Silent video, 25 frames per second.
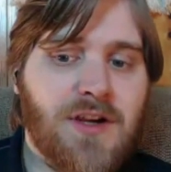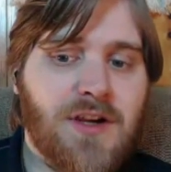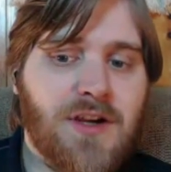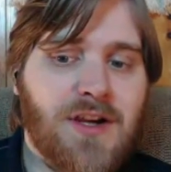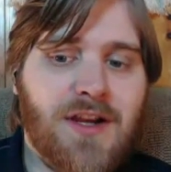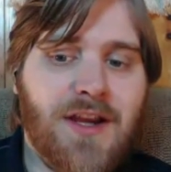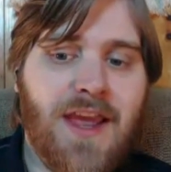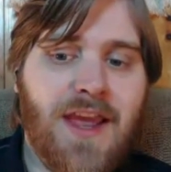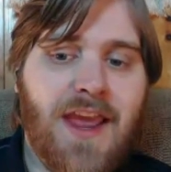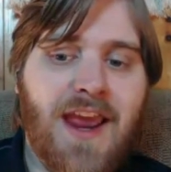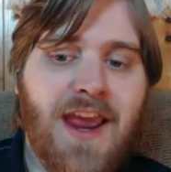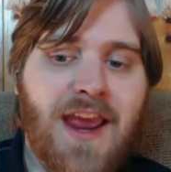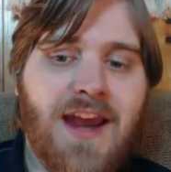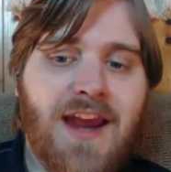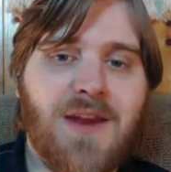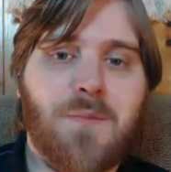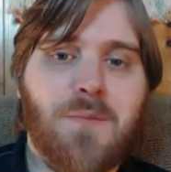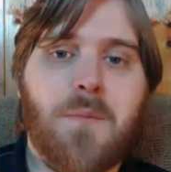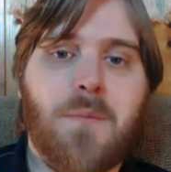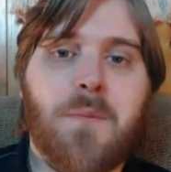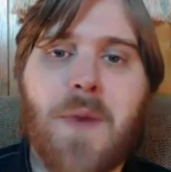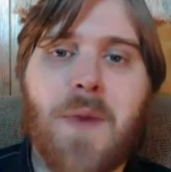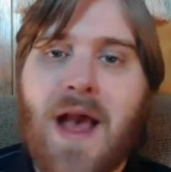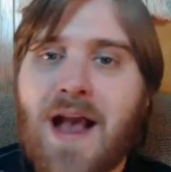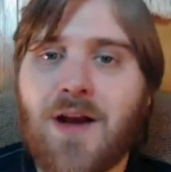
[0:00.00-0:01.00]
Hand it
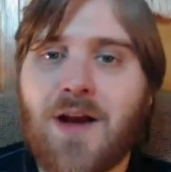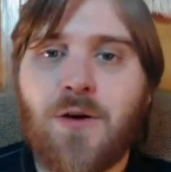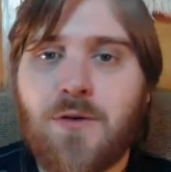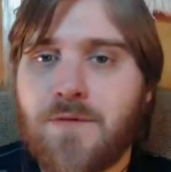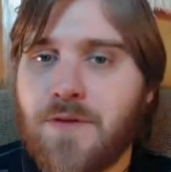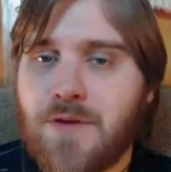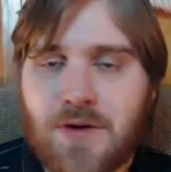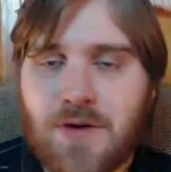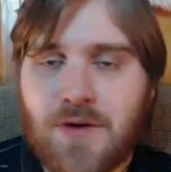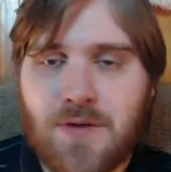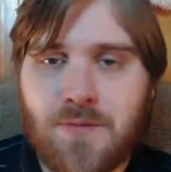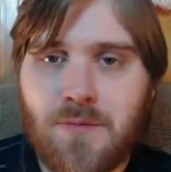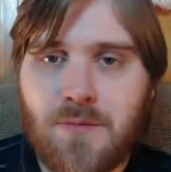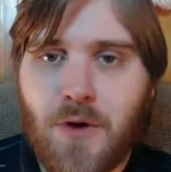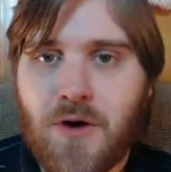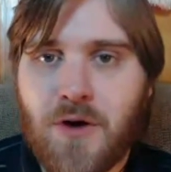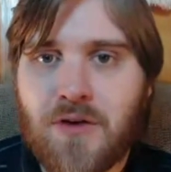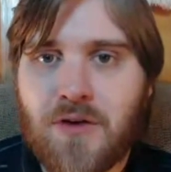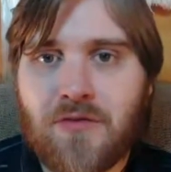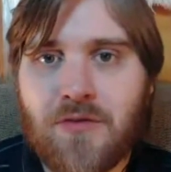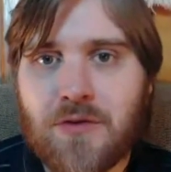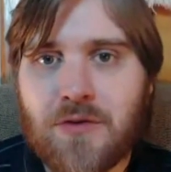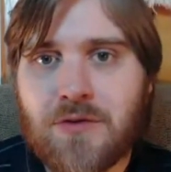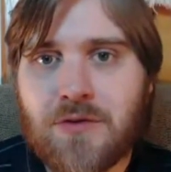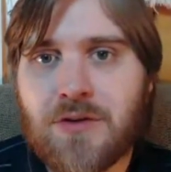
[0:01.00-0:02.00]
back over to
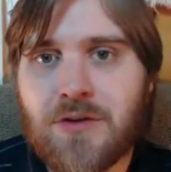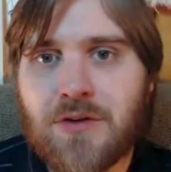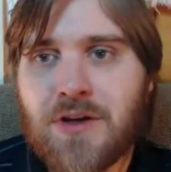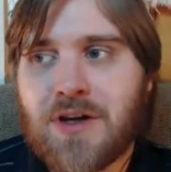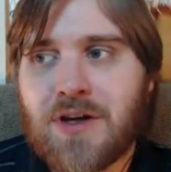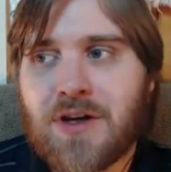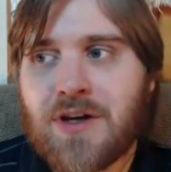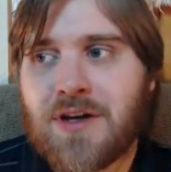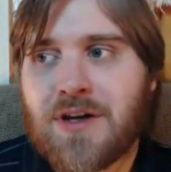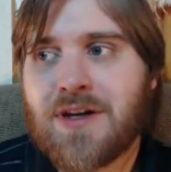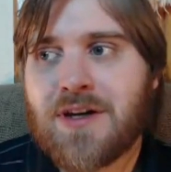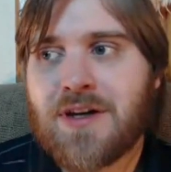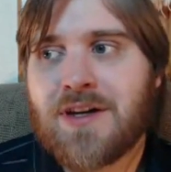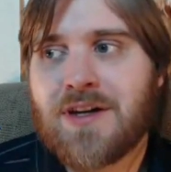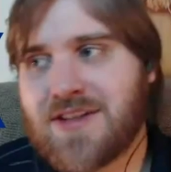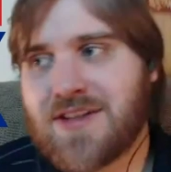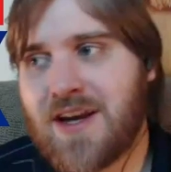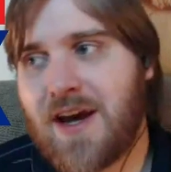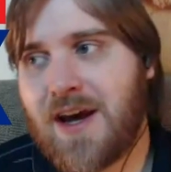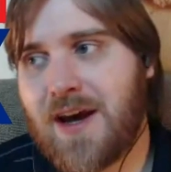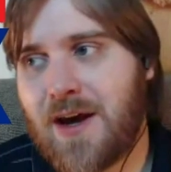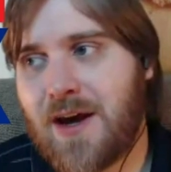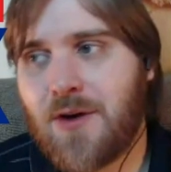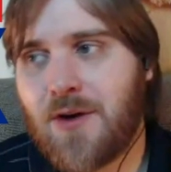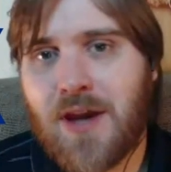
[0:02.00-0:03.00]
Marvel and say,
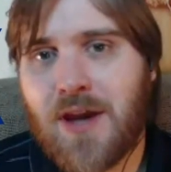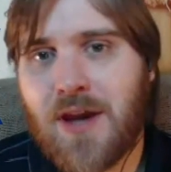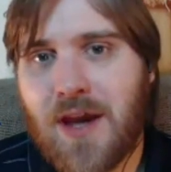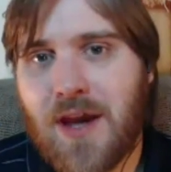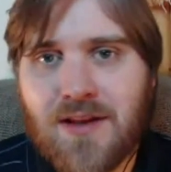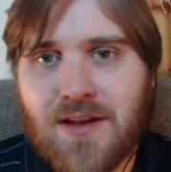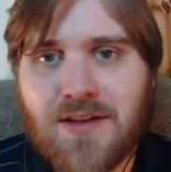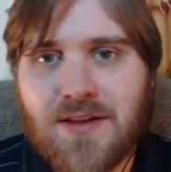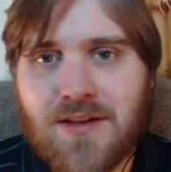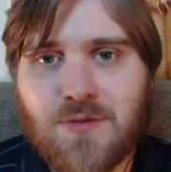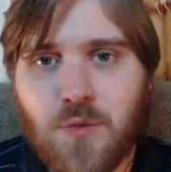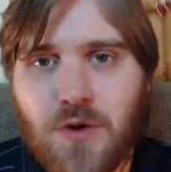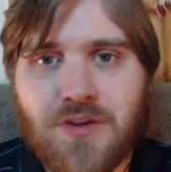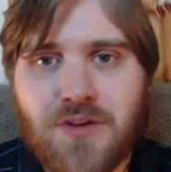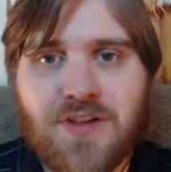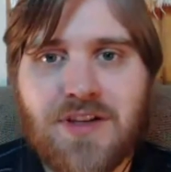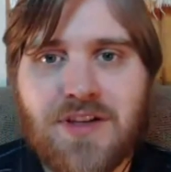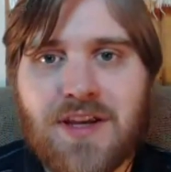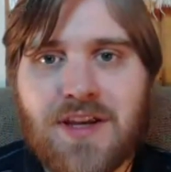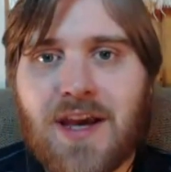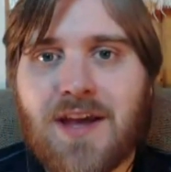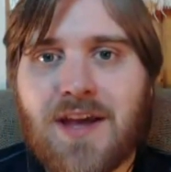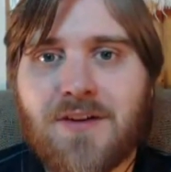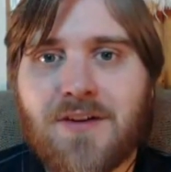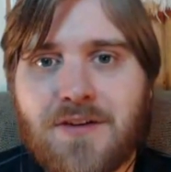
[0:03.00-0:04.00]
hey, okay, let's work
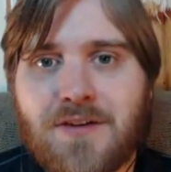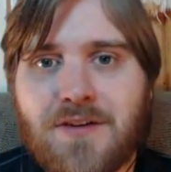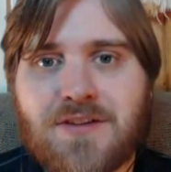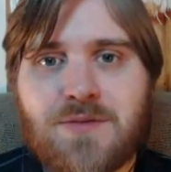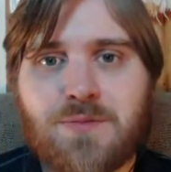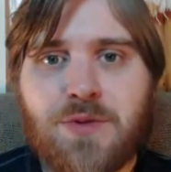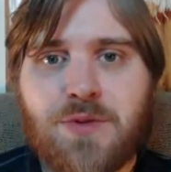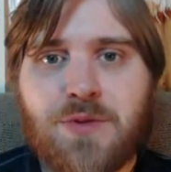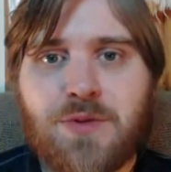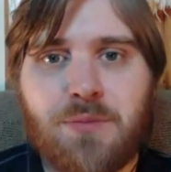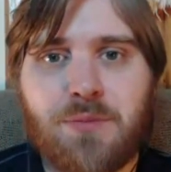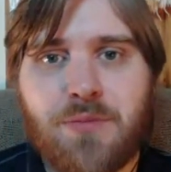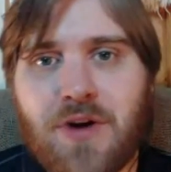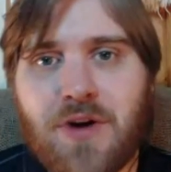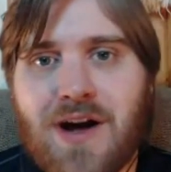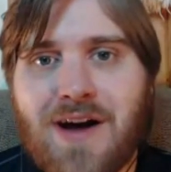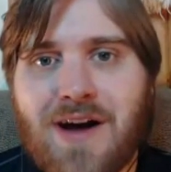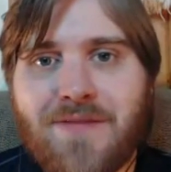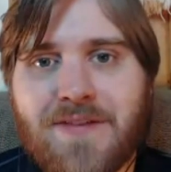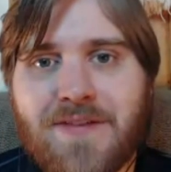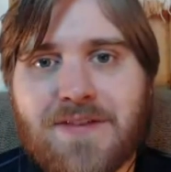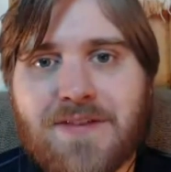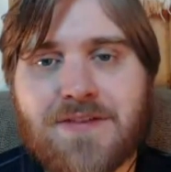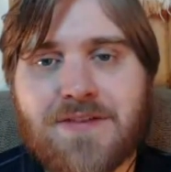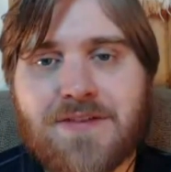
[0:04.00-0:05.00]
together and split
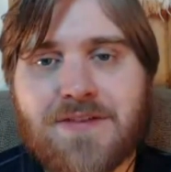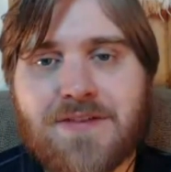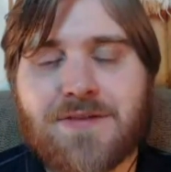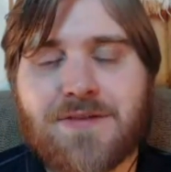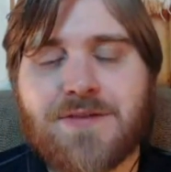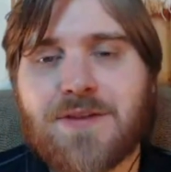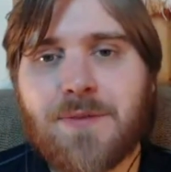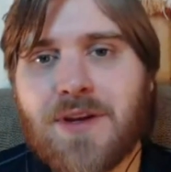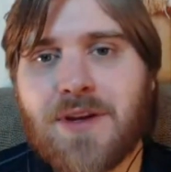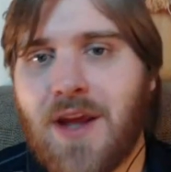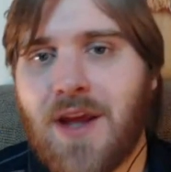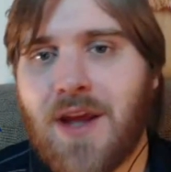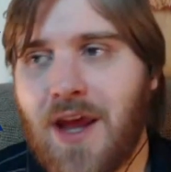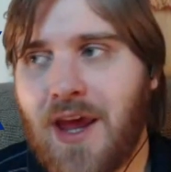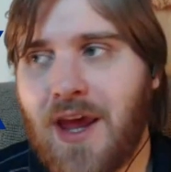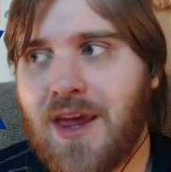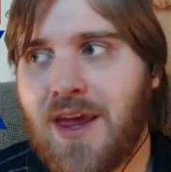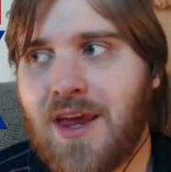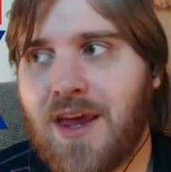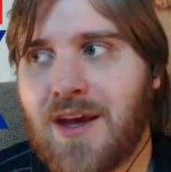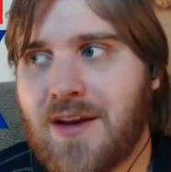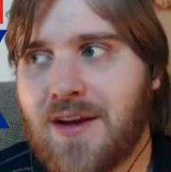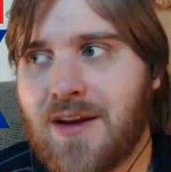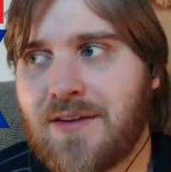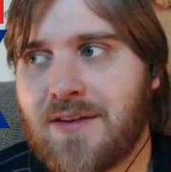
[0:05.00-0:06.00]
profits or something
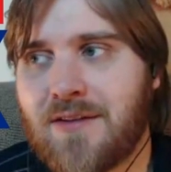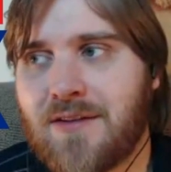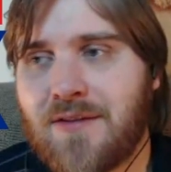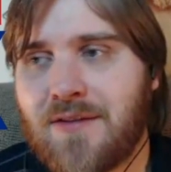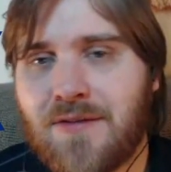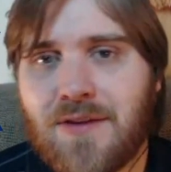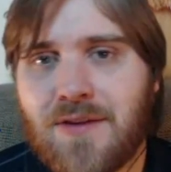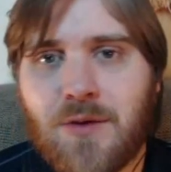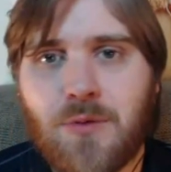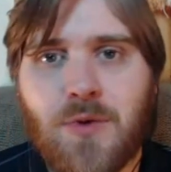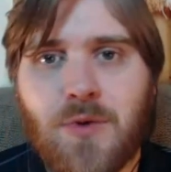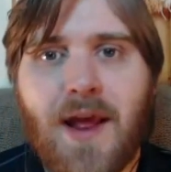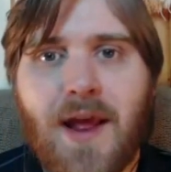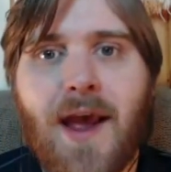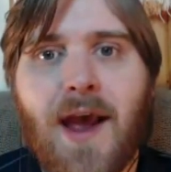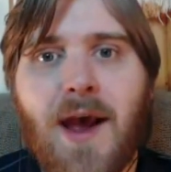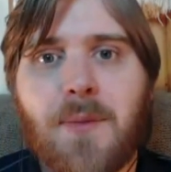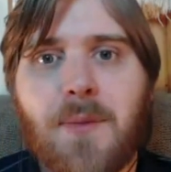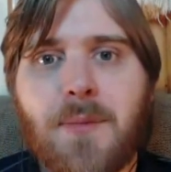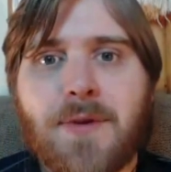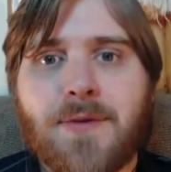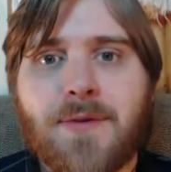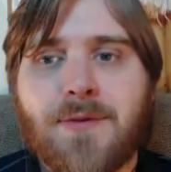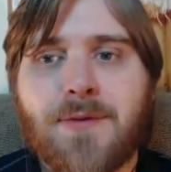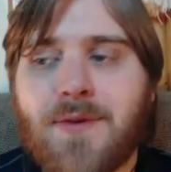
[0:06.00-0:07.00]
and see what
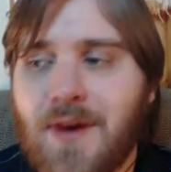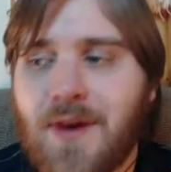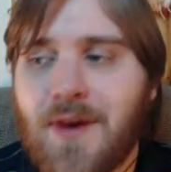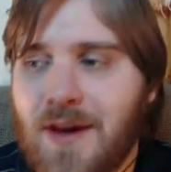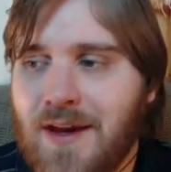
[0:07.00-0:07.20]
happens.